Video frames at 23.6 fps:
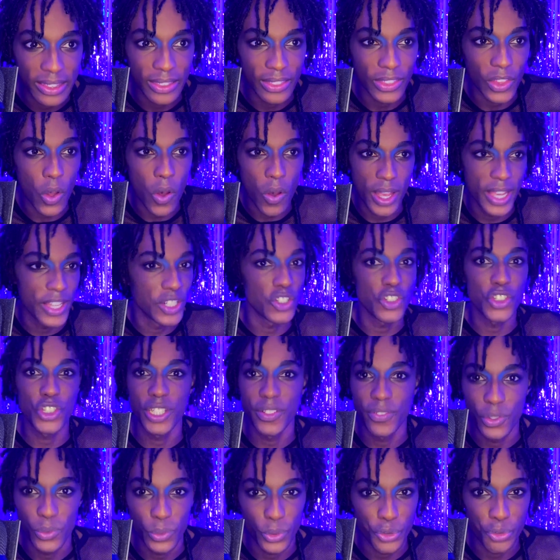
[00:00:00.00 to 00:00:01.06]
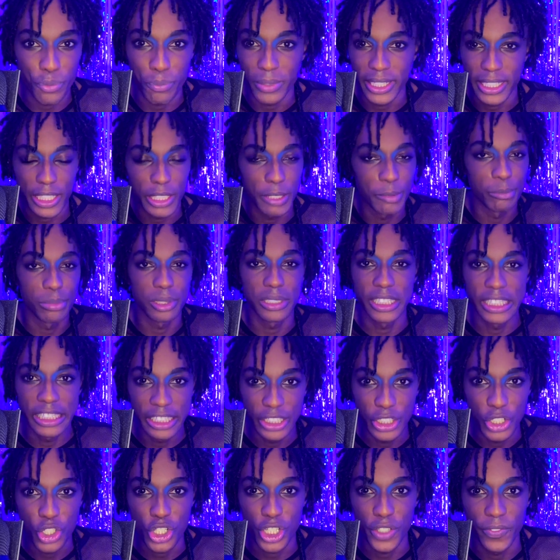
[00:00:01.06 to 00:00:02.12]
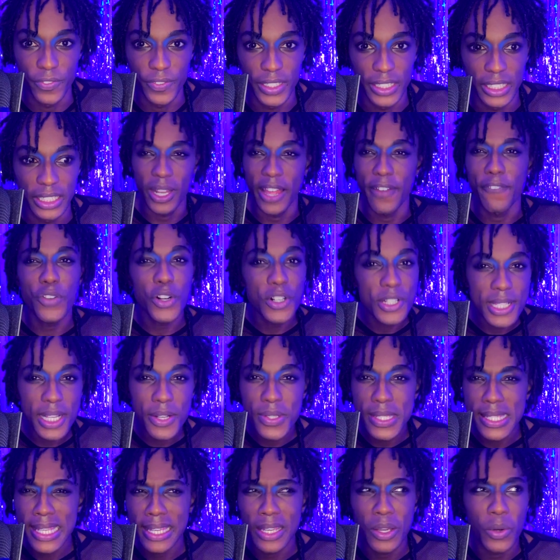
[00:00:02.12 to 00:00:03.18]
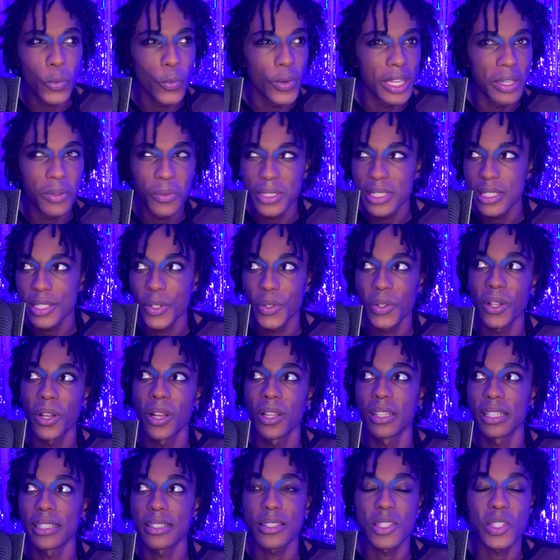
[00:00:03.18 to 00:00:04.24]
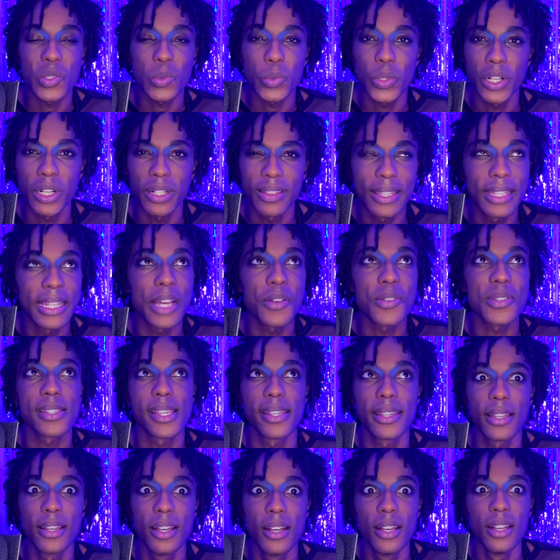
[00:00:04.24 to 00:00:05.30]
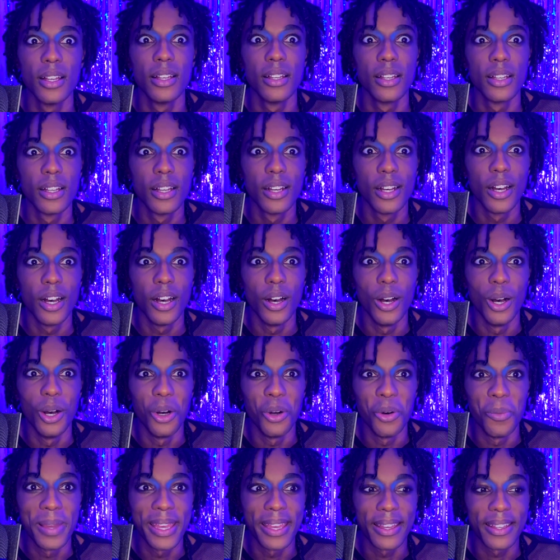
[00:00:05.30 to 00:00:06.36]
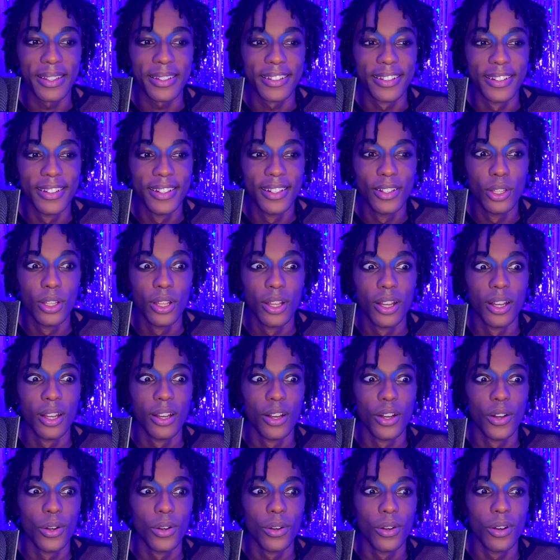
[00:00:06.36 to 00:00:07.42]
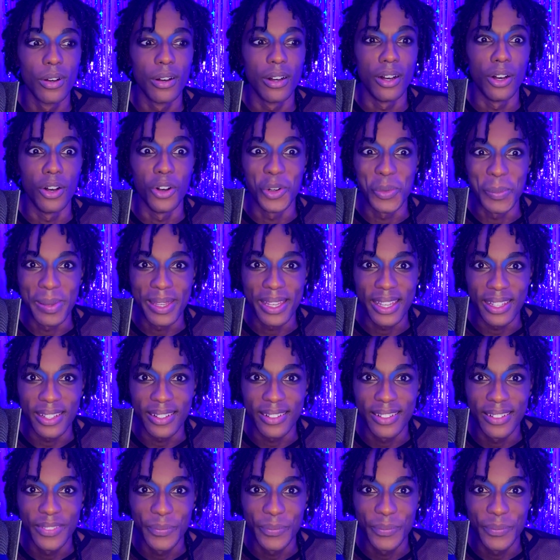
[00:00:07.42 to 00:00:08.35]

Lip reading: the energy of the room like completely shifted. At first I was like, wait, what's going on? Like this is weird. And then I was like, oh man, oh man.